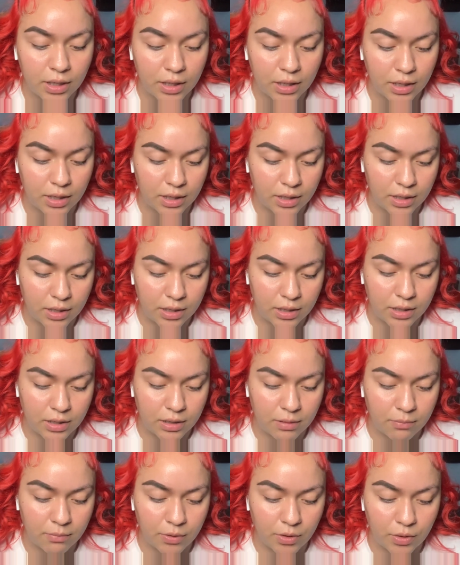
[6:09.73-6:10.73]
and
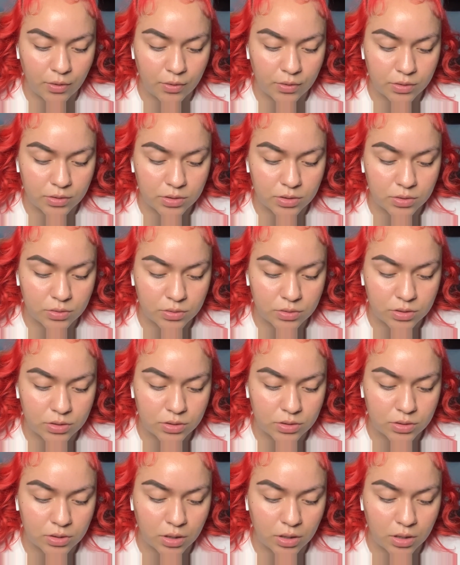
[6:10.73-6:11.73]
I'm going to
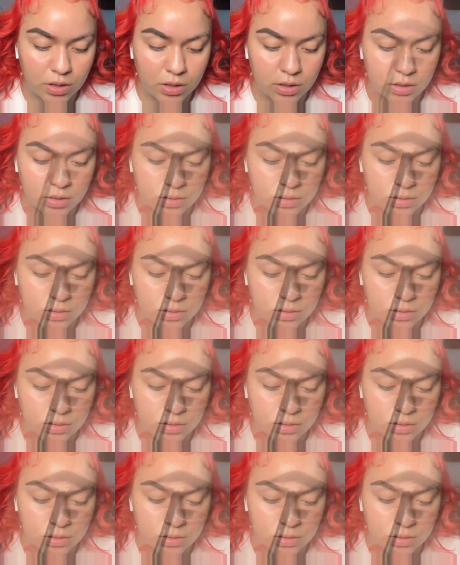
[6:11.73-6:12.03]
start.